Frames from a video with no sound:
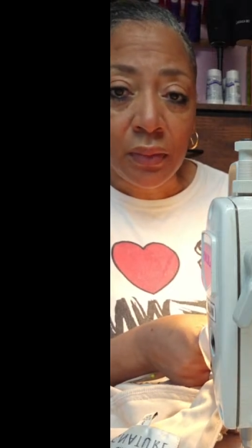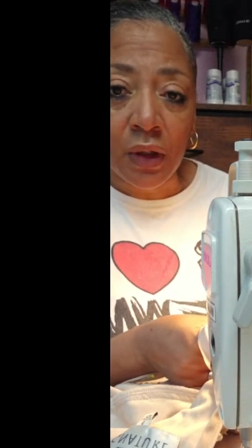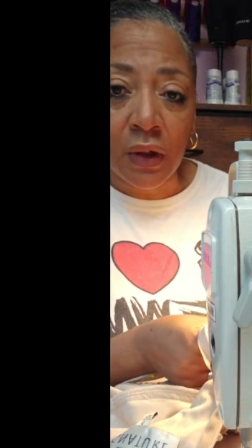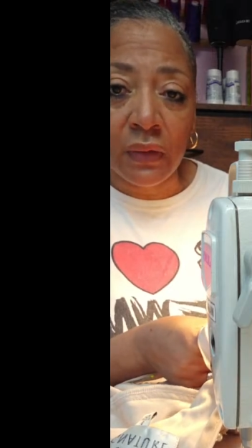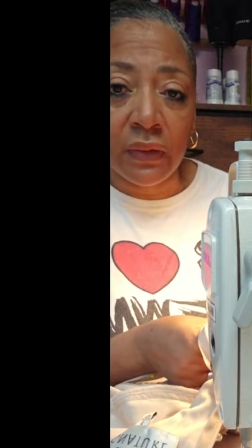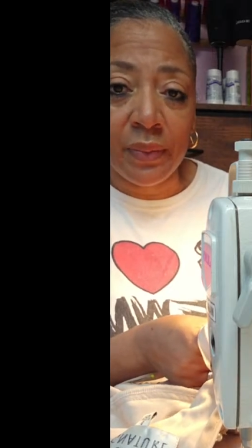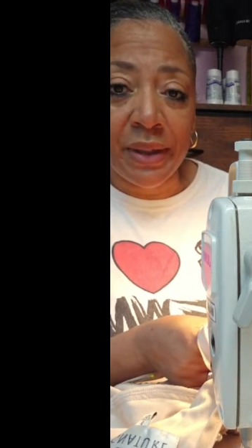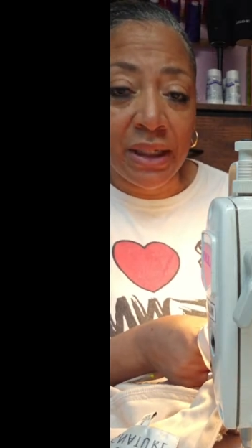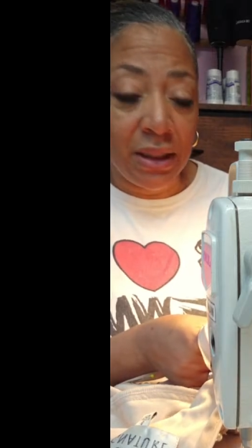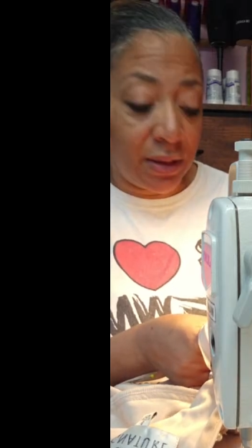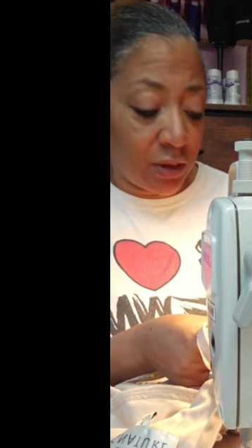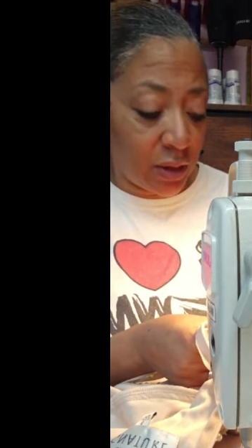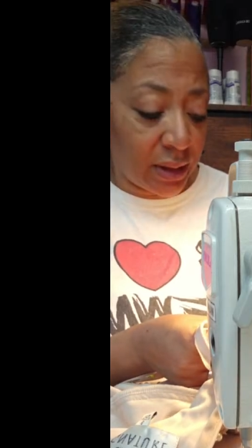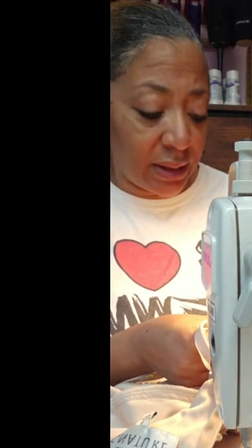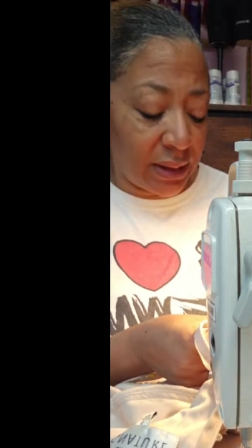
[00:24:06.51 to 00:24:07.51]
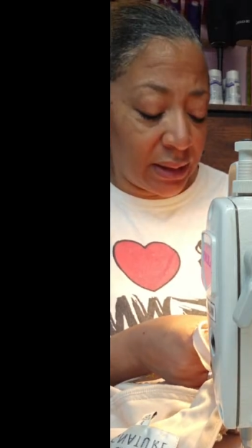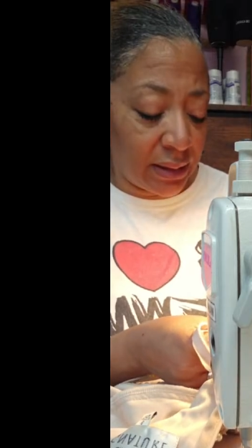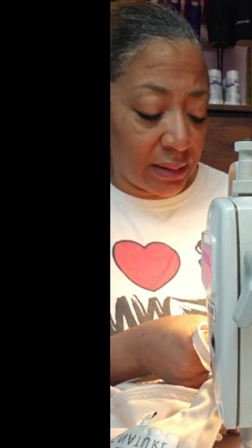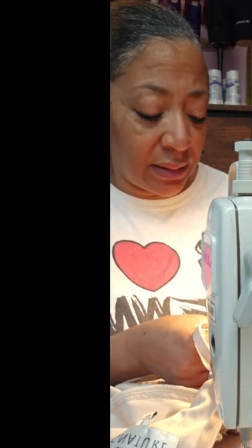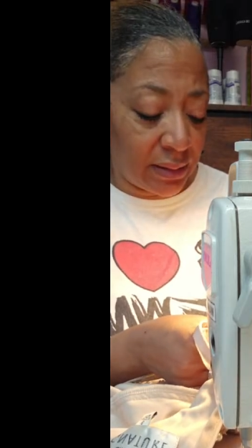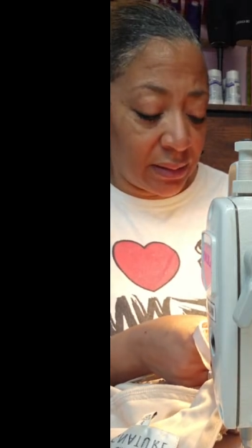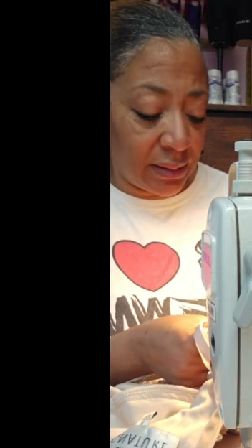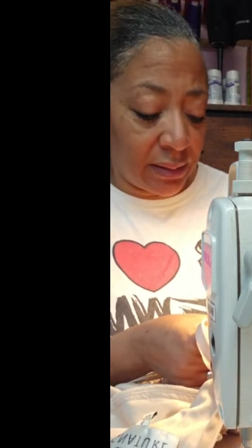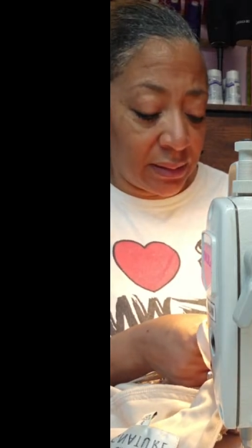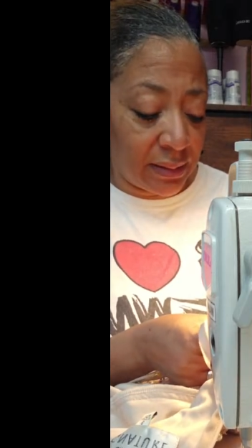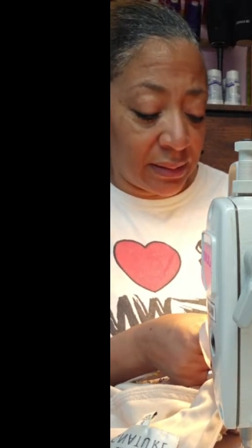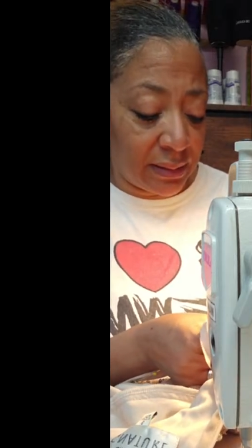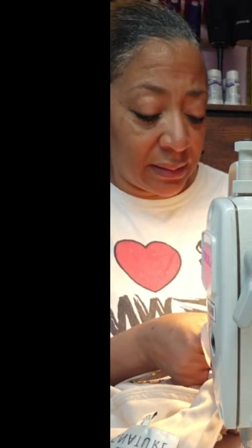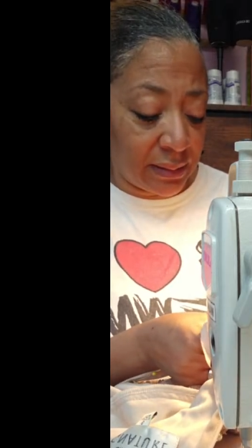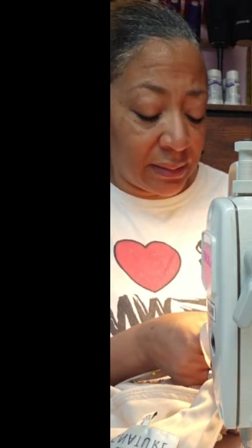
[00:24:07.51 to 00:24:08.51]
of me trying to,
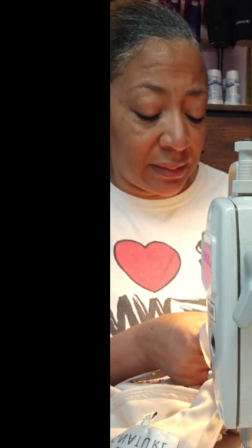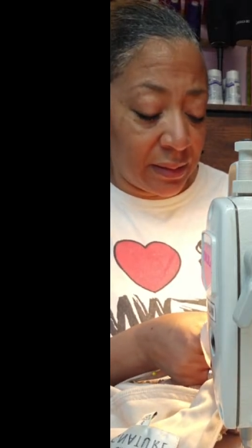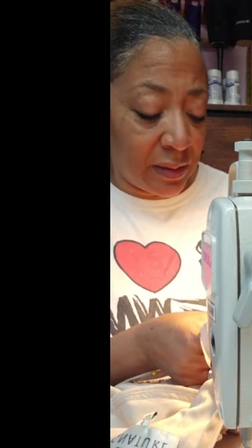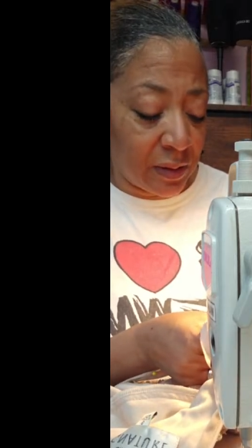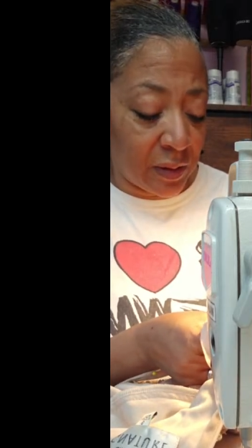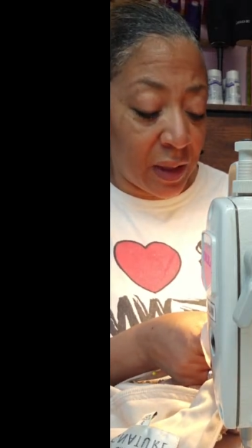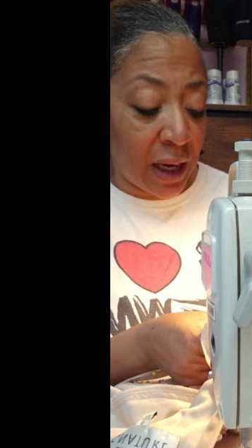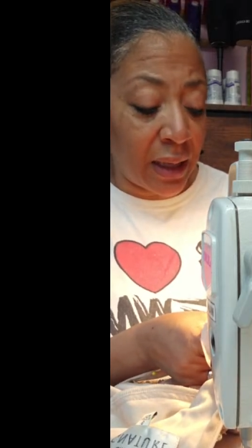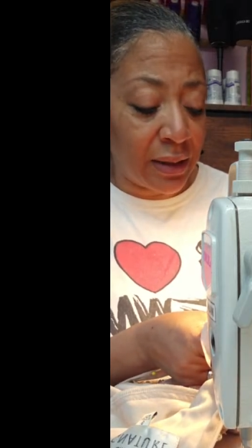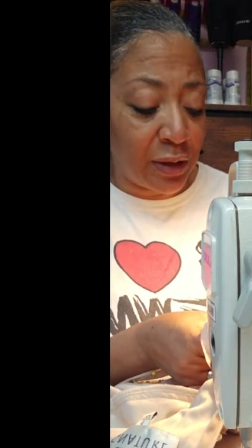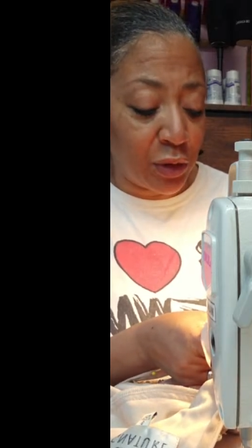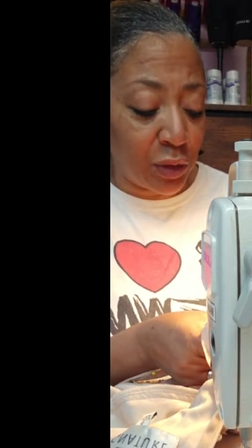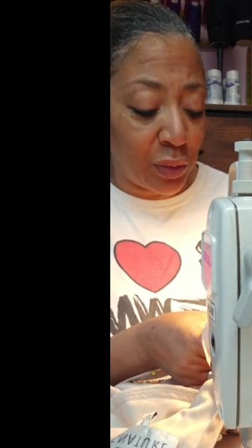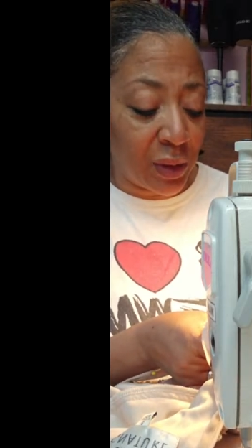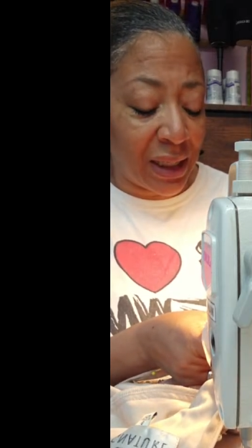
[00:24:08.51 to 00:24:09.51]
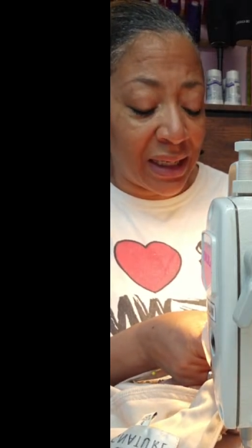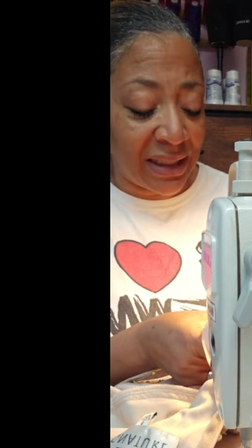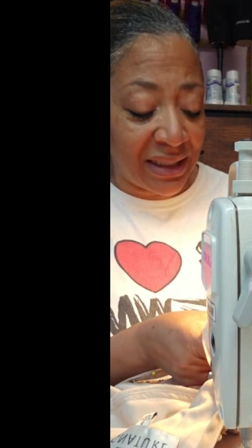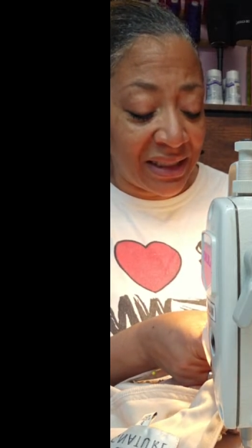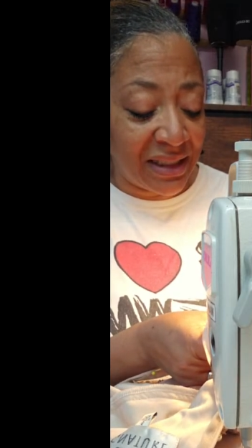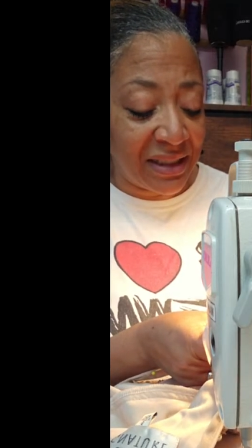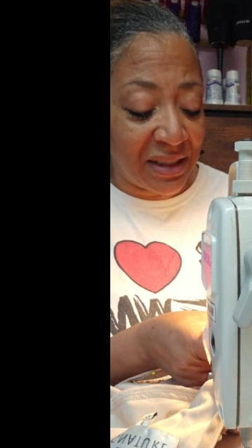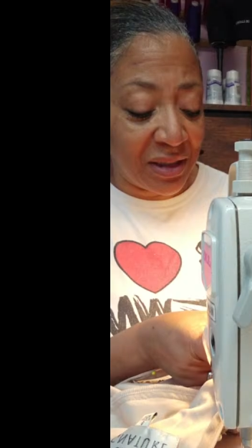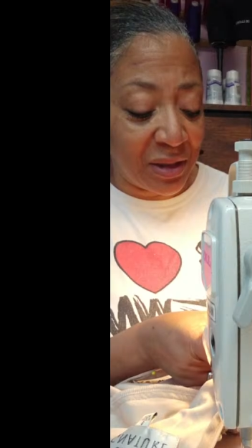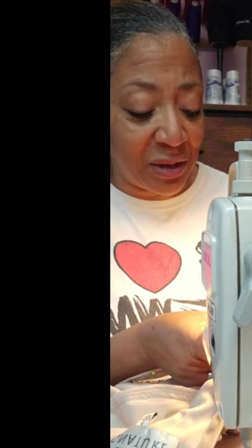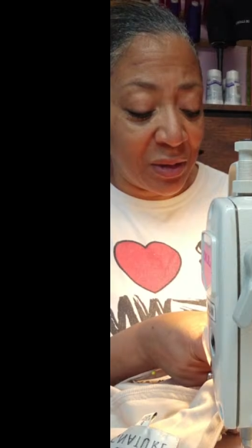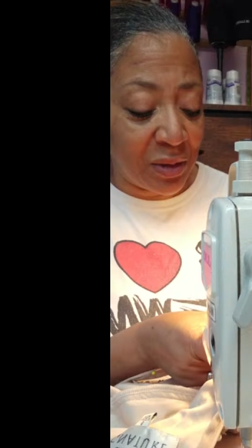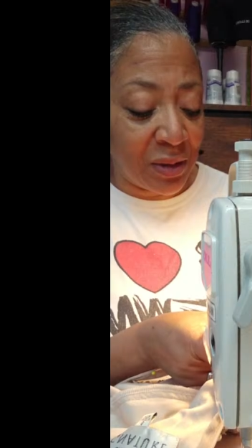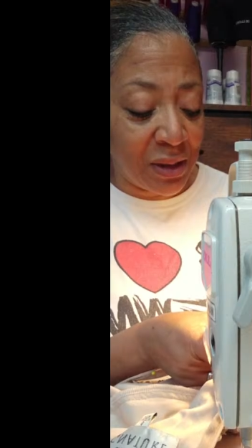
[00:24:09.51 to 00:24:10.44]
not doing what I needed to do.